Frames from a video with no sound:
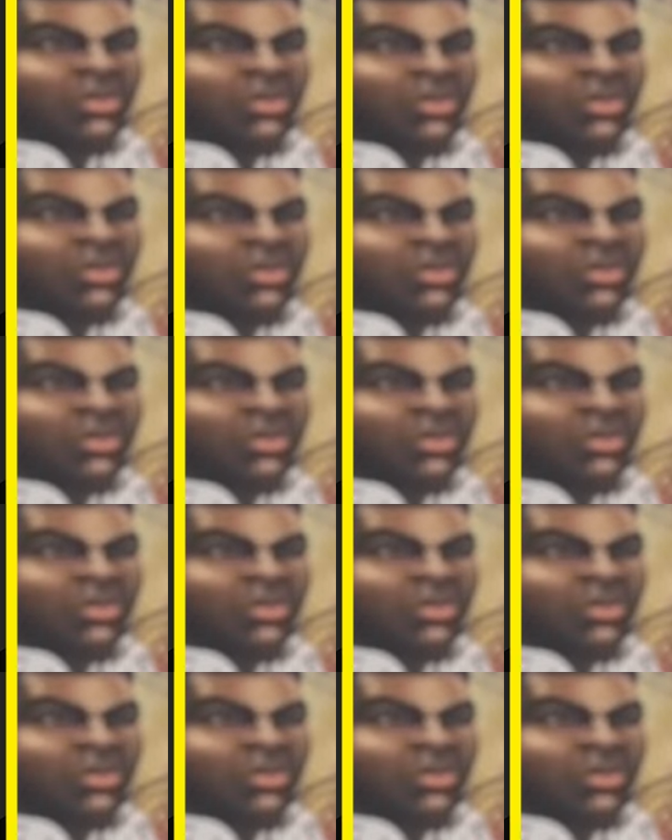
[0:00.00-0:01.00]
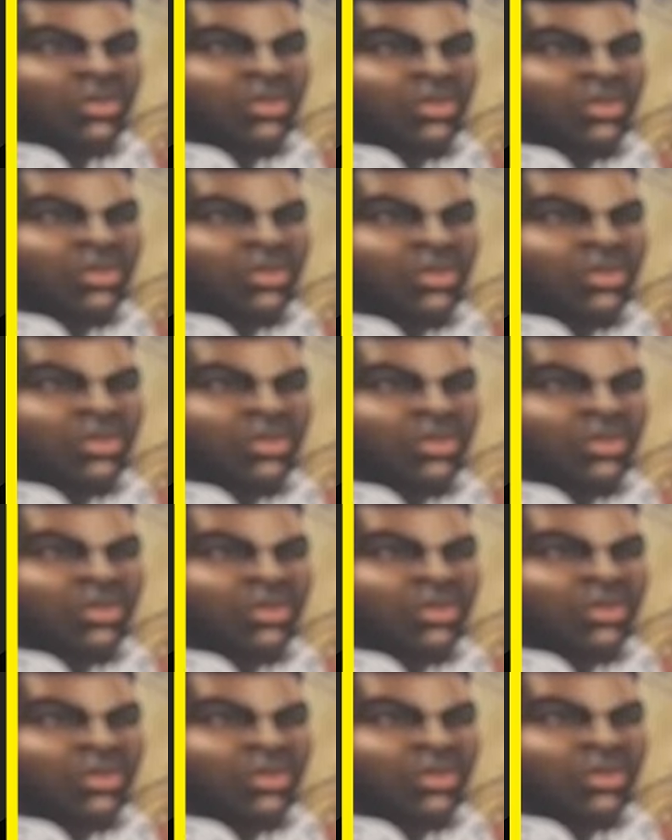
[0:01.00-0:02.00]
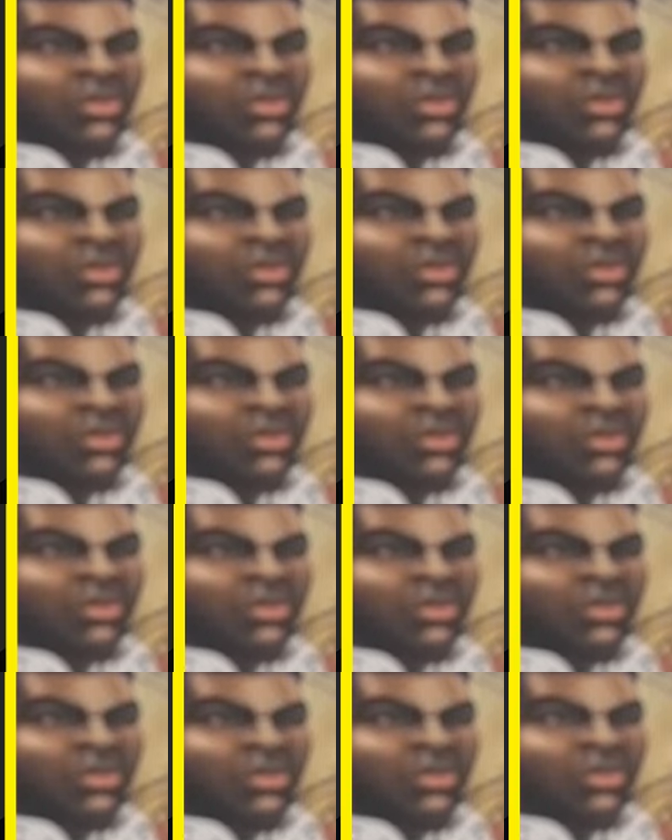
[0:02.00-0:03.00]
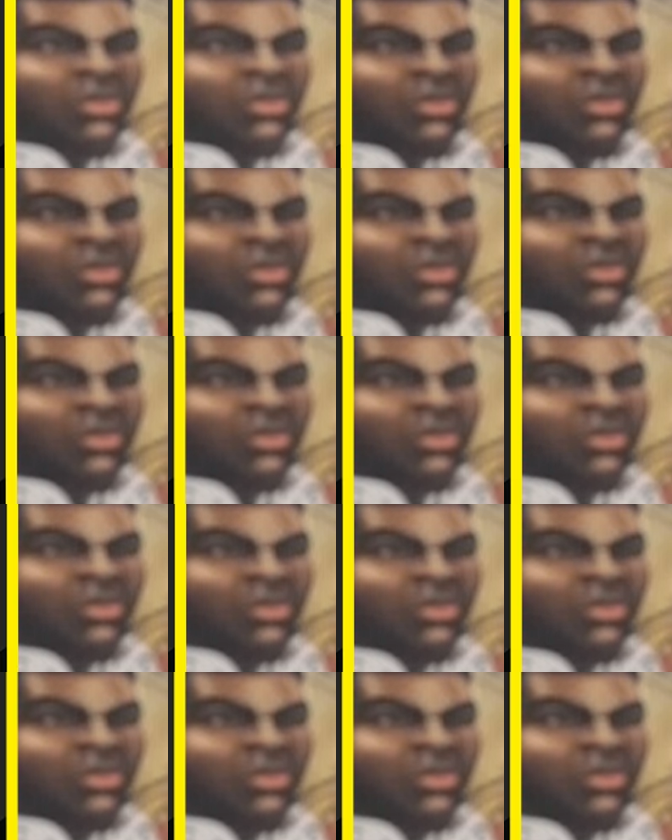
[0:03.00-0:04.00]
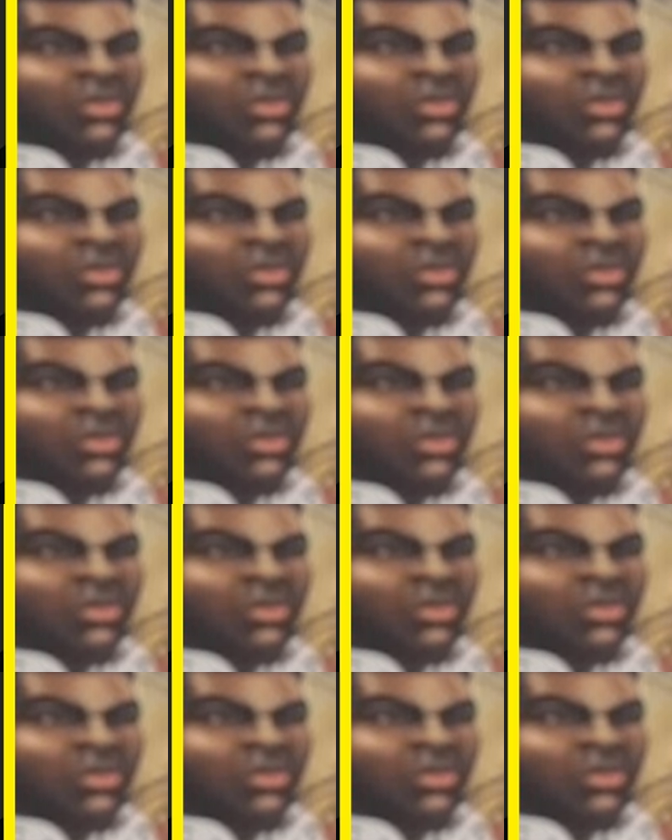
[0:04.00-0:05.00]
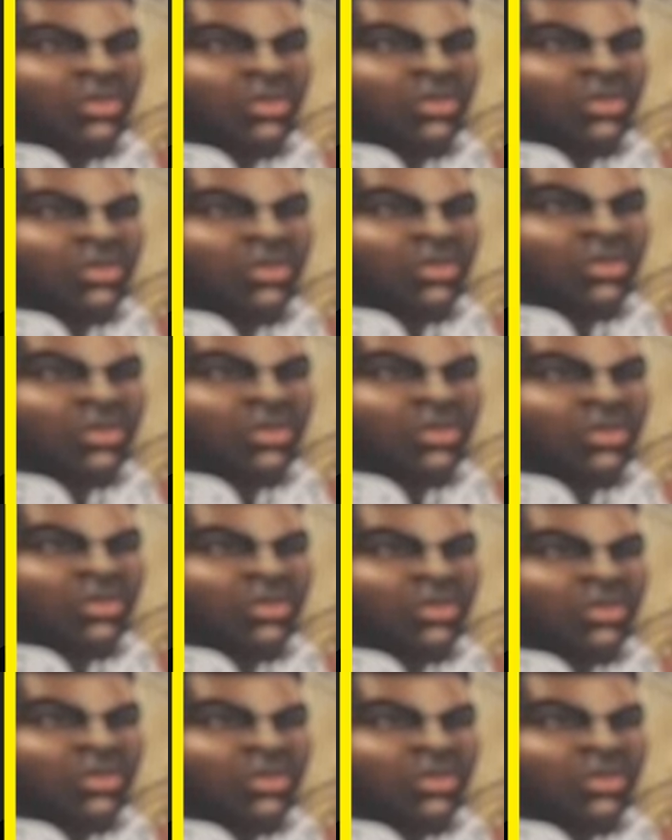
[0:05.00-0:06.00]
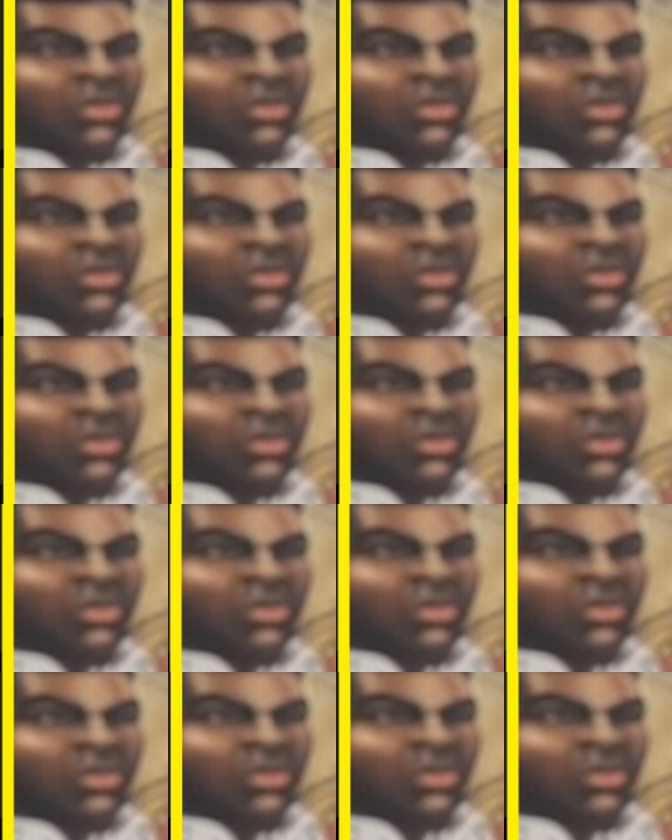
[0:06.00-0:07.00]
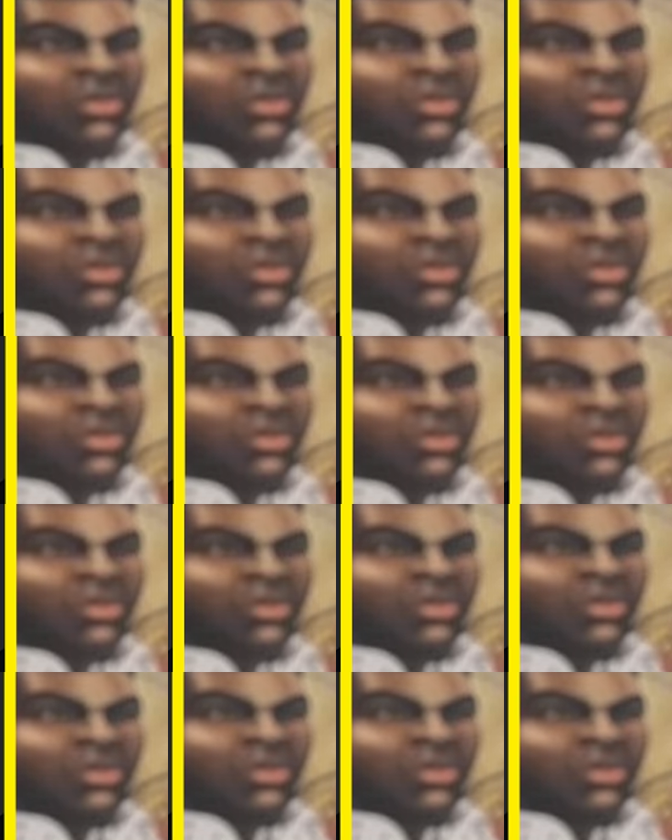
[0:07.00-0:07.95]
This person isn't speaking.